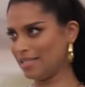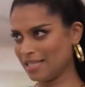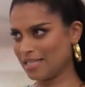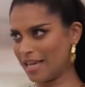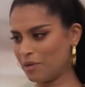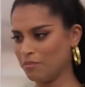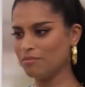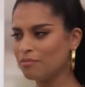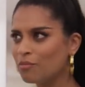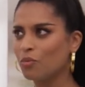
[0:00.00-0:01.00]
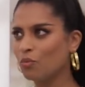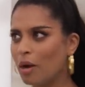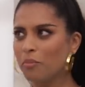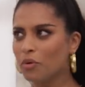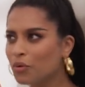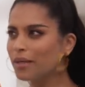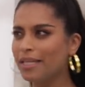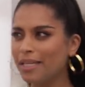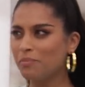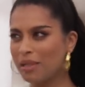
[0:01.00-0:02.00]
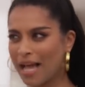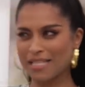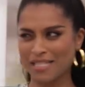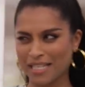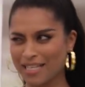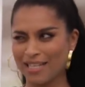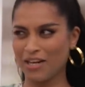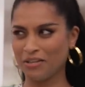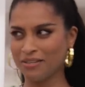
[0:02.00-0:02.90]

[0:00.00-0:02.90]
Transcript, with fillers: This is like rubbery, plasticky, no?